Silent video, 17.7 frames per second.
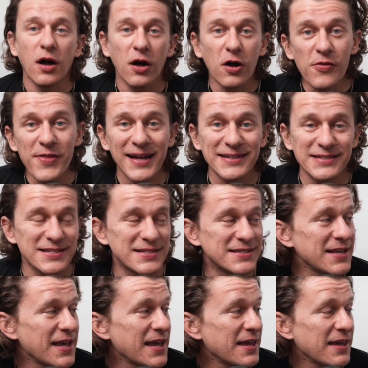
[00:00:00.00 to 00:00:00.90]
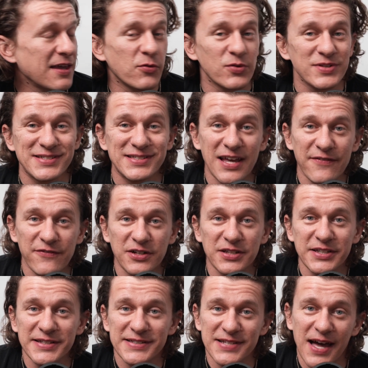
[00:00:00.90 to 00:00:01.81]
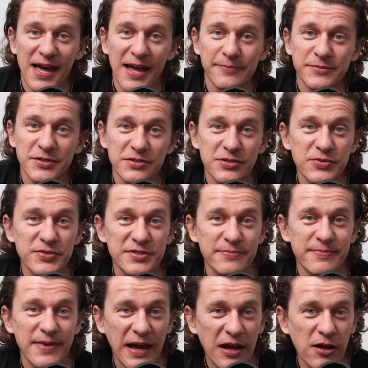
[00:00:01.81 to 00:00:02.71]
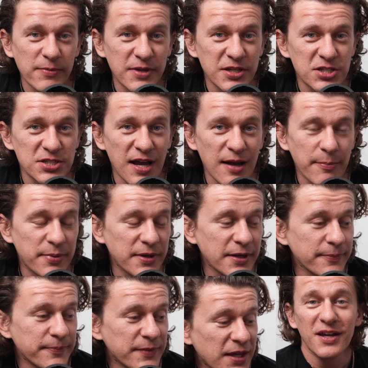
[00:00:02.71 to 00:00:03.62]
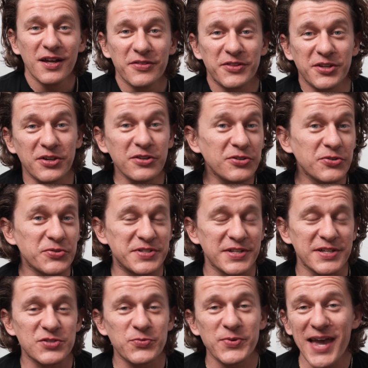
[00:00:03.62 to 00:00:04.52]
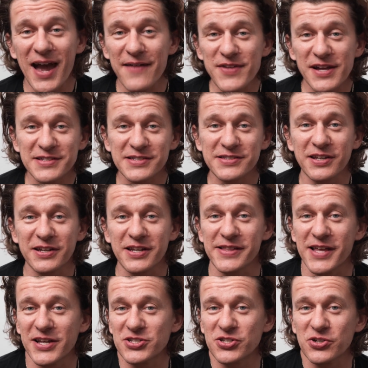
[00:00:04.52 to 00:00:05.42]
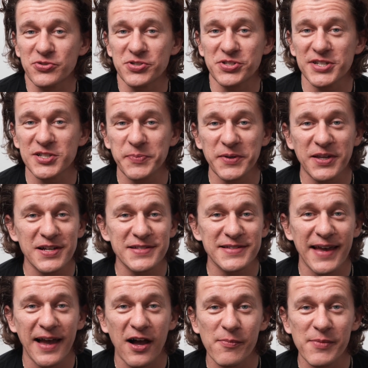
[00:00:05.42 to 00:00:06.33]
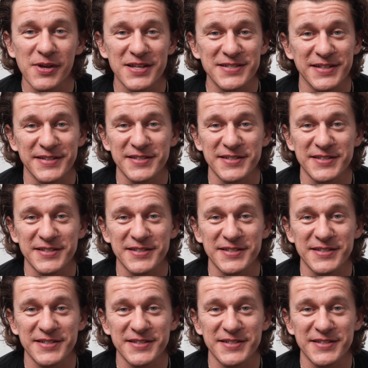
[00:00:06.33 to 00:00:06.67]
All that to say, it was definitely time to do some helmet helmet shopping. The good news is we have that study that shows just because a helmet is